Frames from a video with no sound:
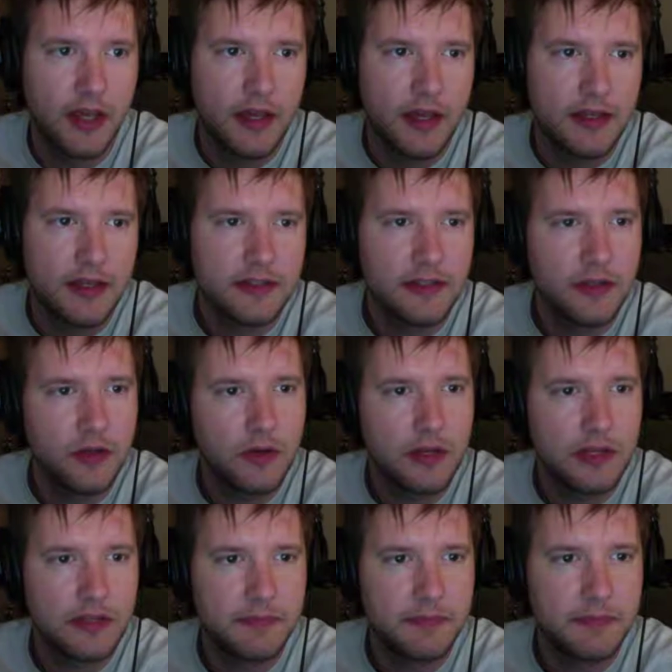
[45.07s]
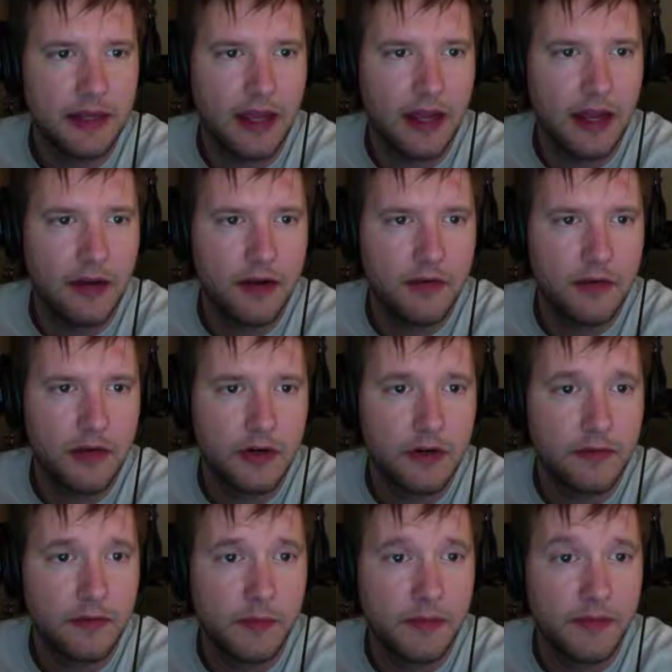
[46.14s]
is that you can expect a higher return
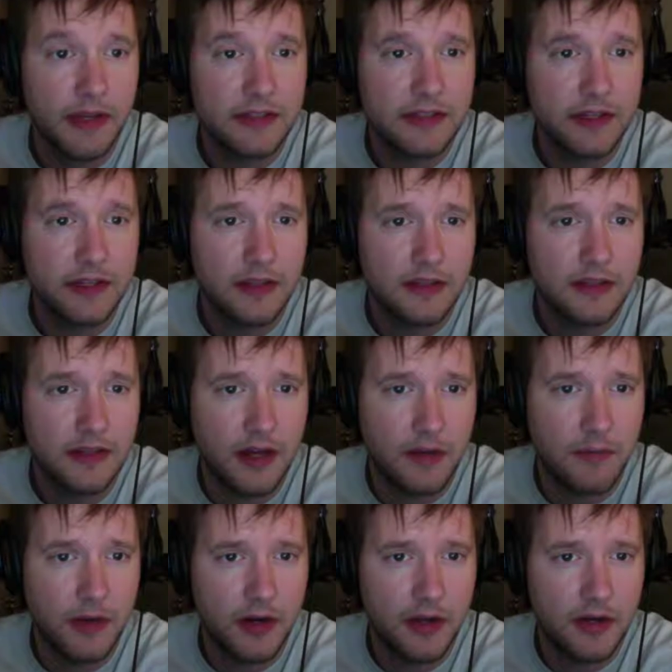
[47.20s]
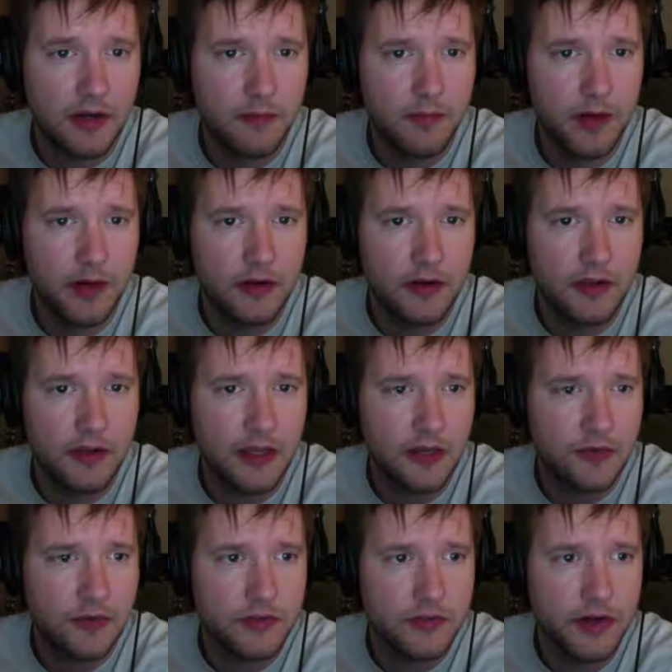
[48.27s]
from investing in the stock market compared to the
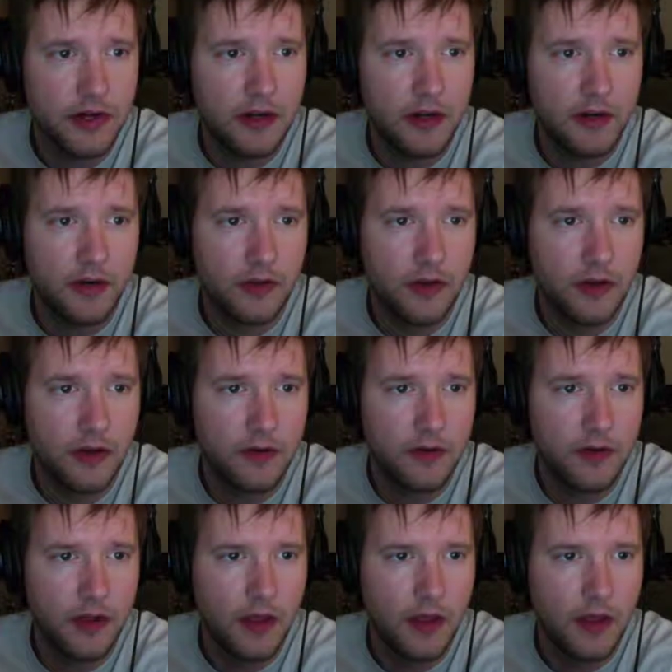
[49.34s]
interest rate on your loan.